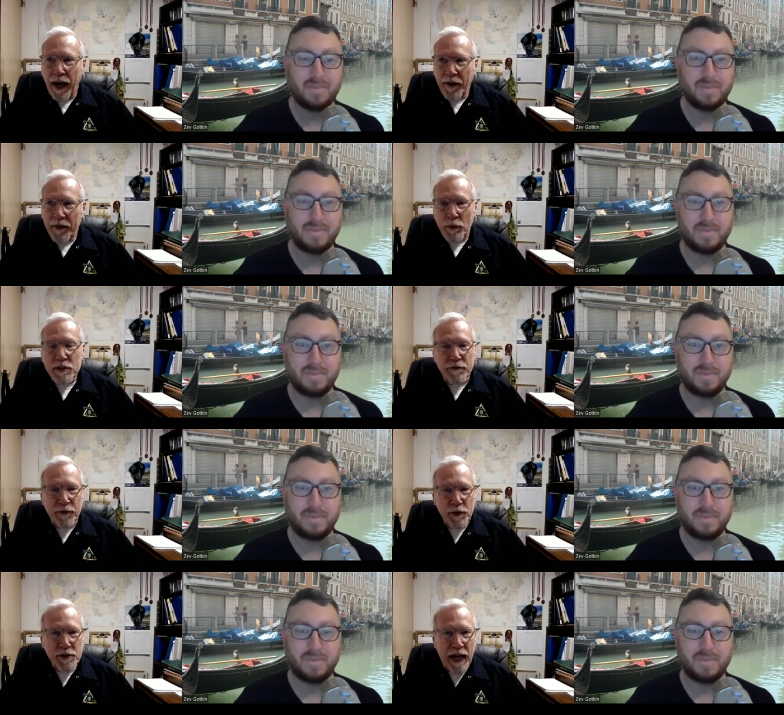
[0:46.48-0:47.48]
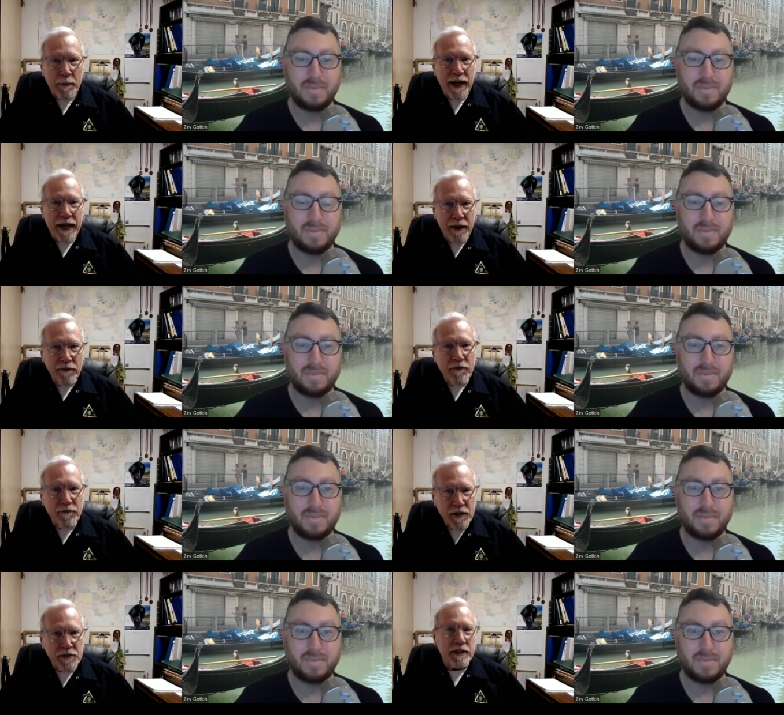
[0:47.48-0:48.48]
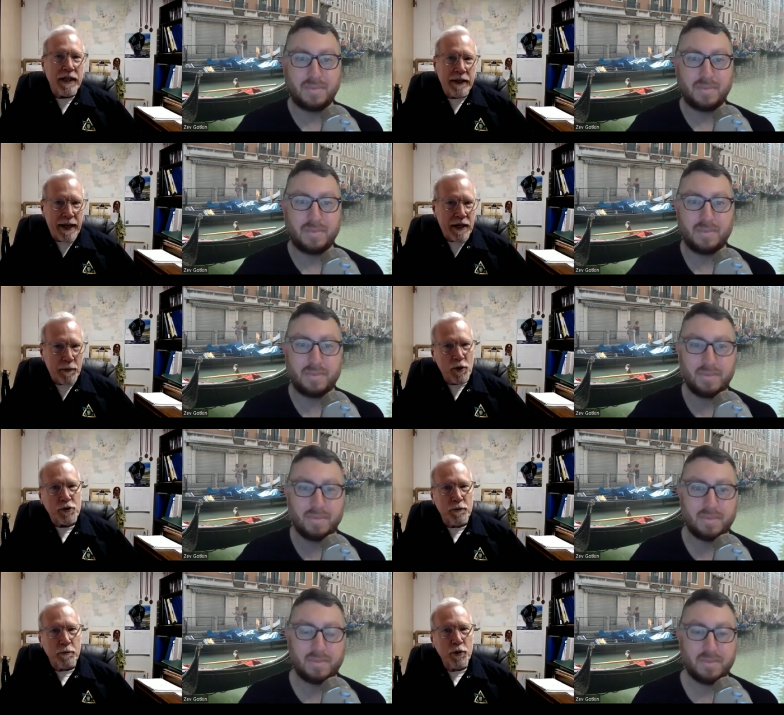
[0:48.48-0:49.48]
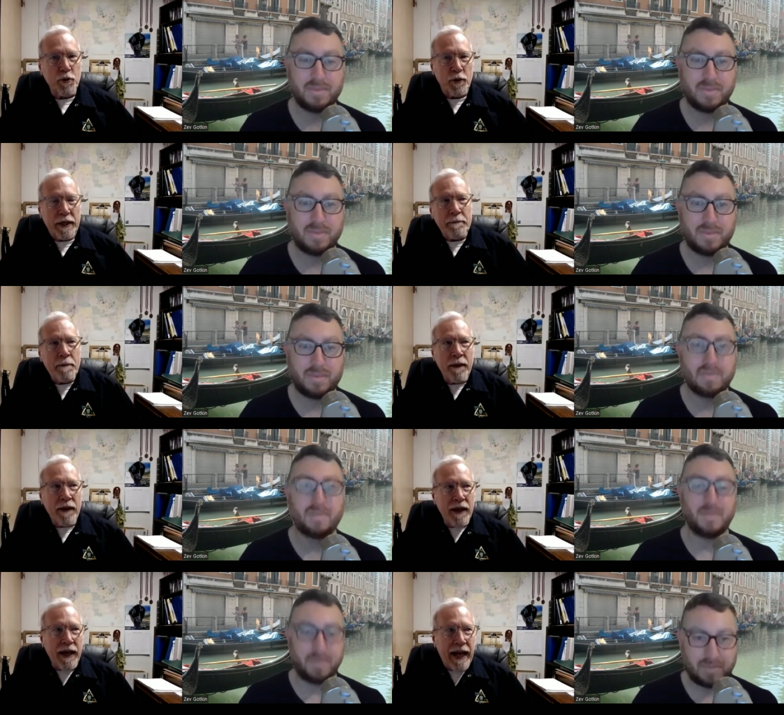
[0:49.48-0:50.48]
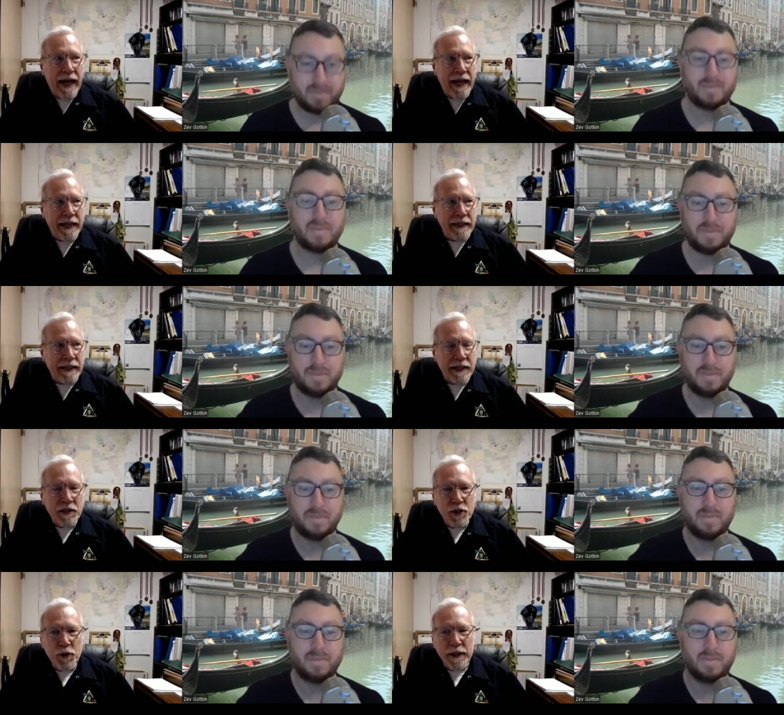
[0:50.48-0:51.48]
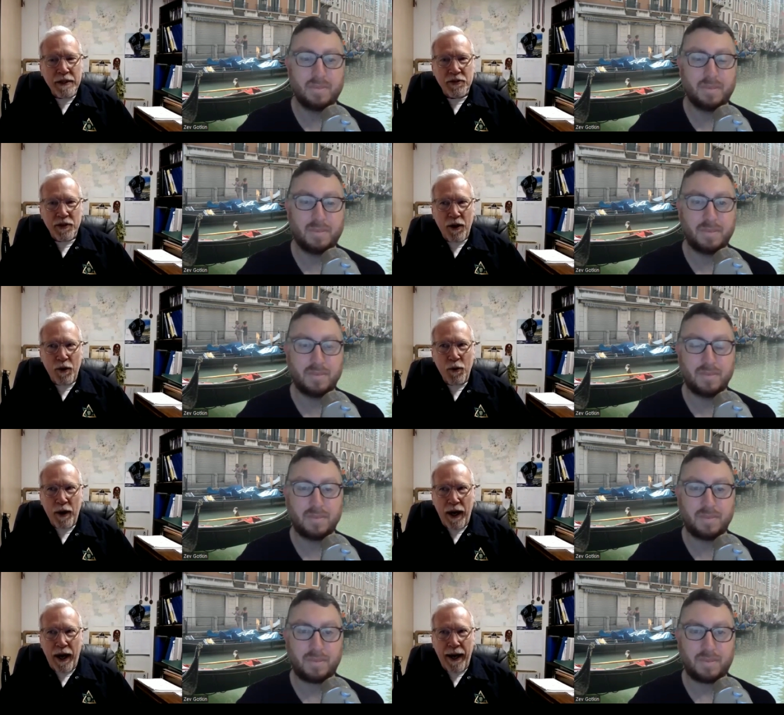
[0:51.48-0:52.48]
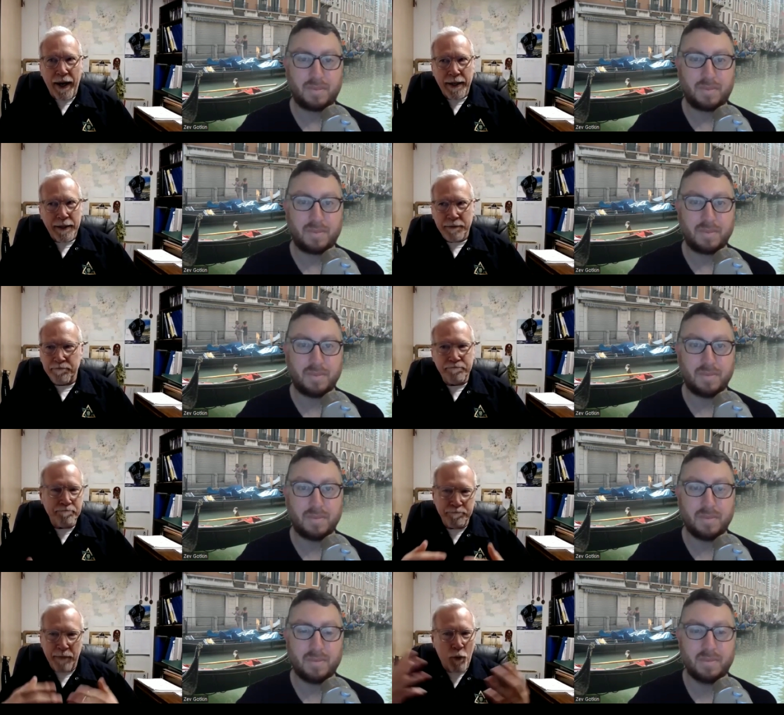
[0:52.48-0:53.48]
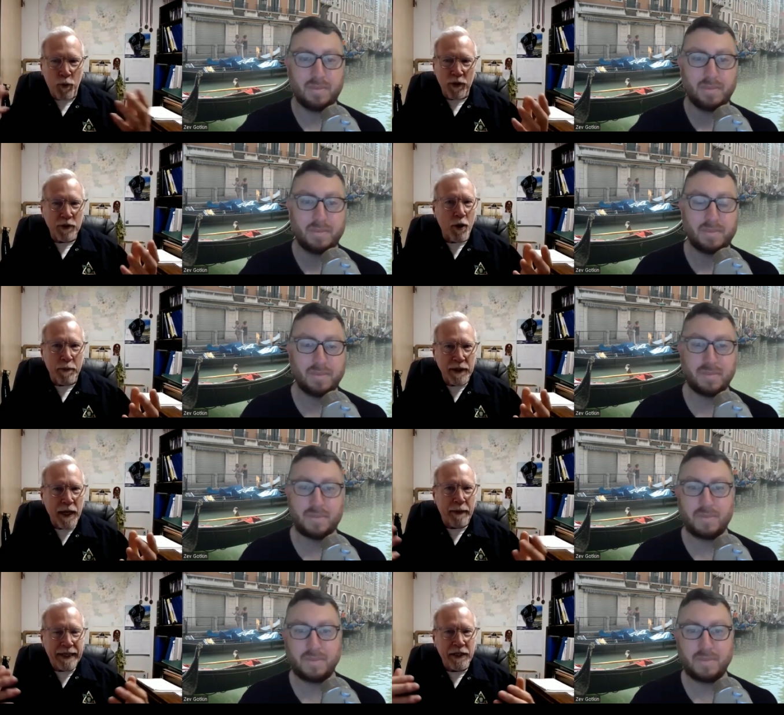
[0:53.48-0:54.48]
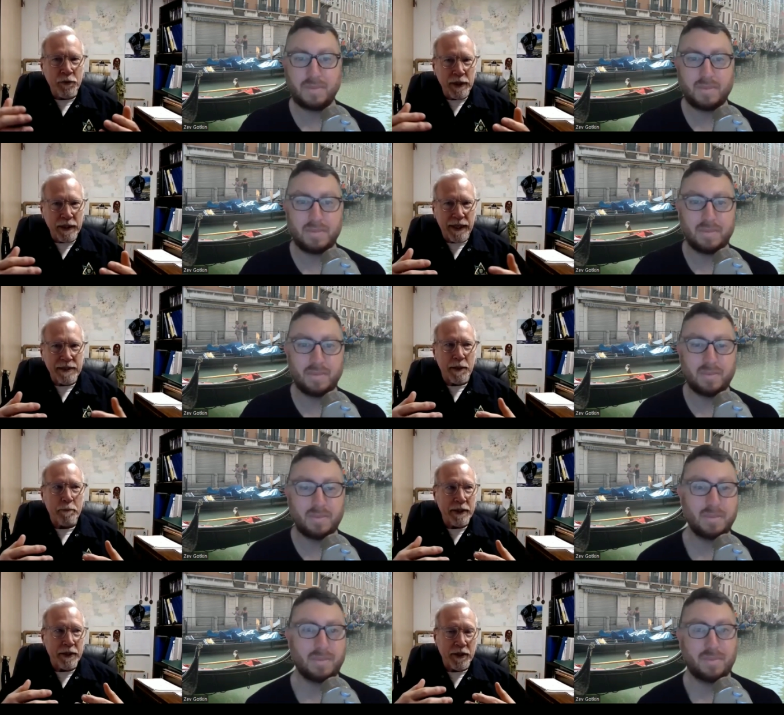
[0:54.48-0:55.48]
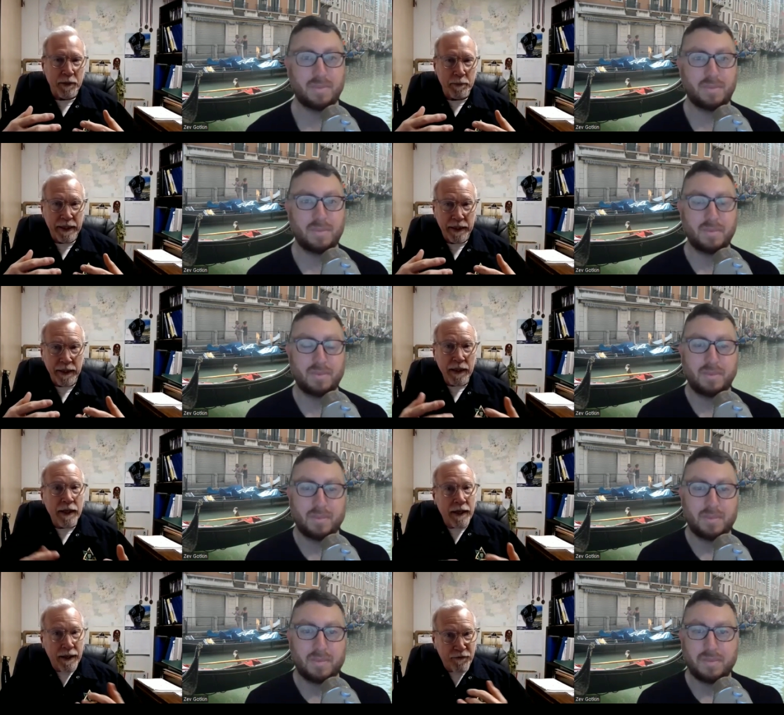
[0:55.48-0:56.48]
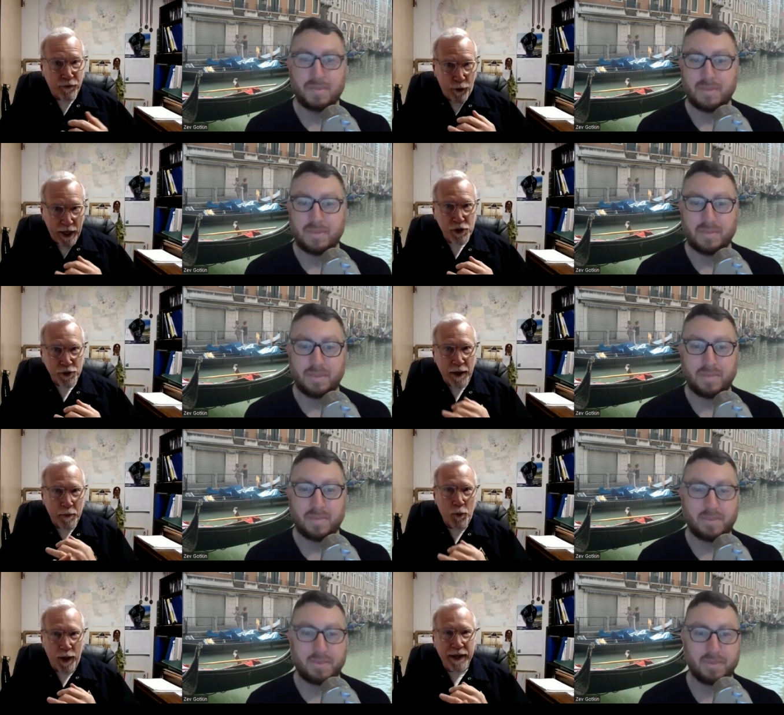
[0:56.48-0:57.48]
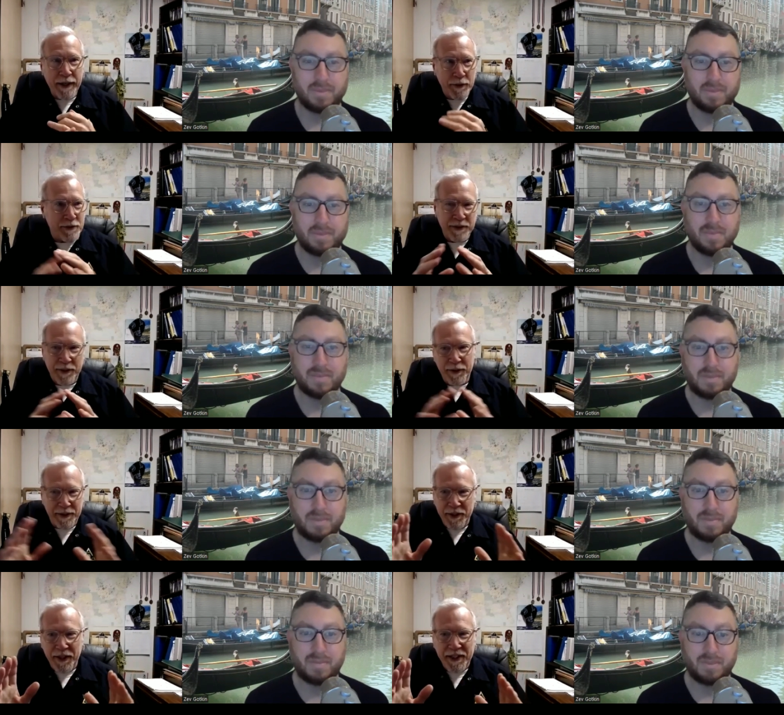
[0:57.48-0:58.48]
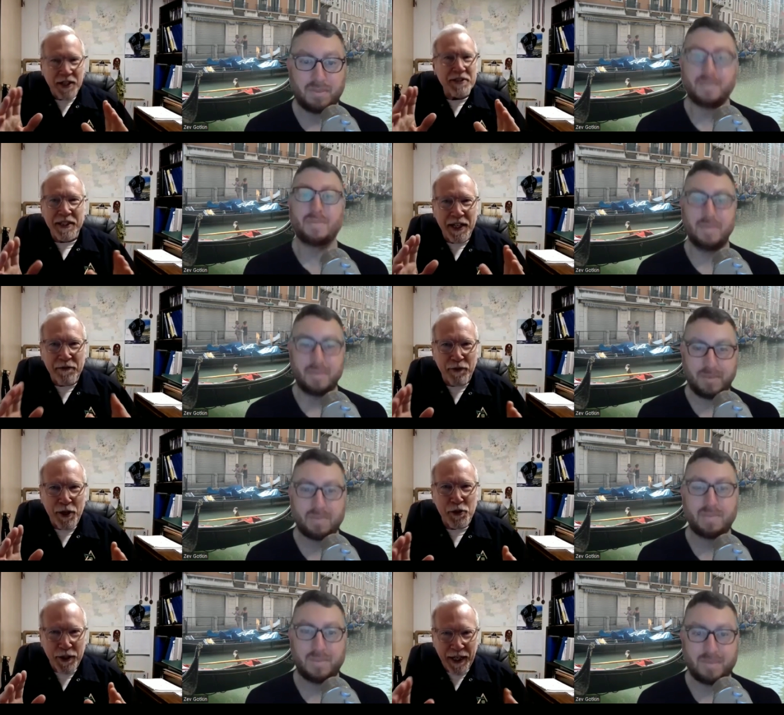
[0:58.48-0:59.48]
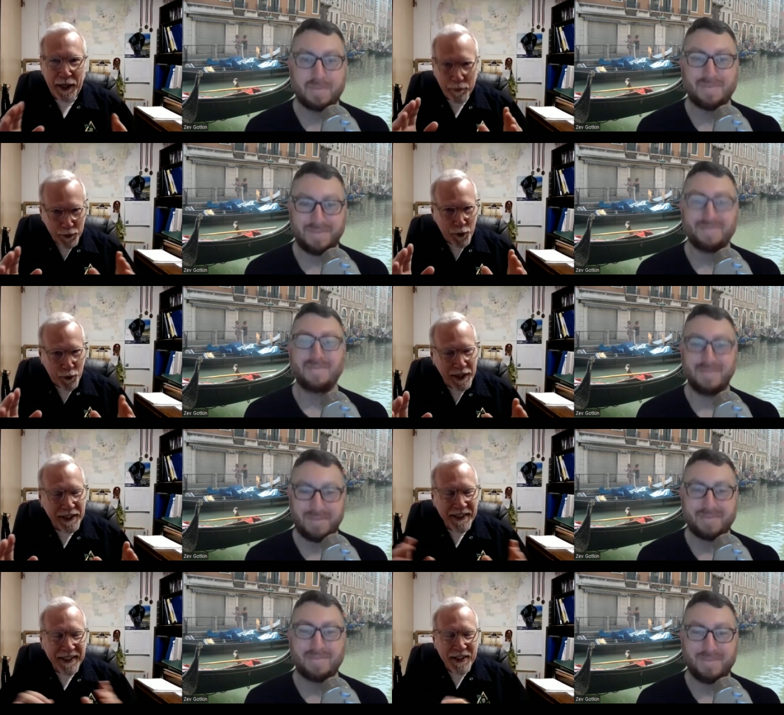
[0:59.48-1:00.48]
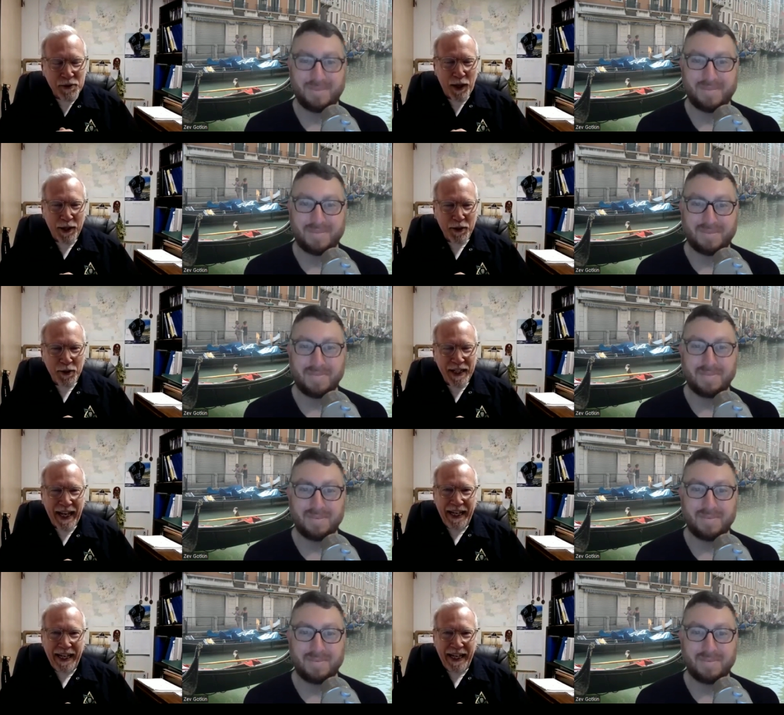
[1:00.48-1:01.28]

Speaker 1: Uh, that was the first time I ever visited a commercial brewery, and in doing so, I my world opened up. I didn't realize that beer could be fresh. Number one, it was, you know, it doesn't get any fresher than at a brewery, so I learned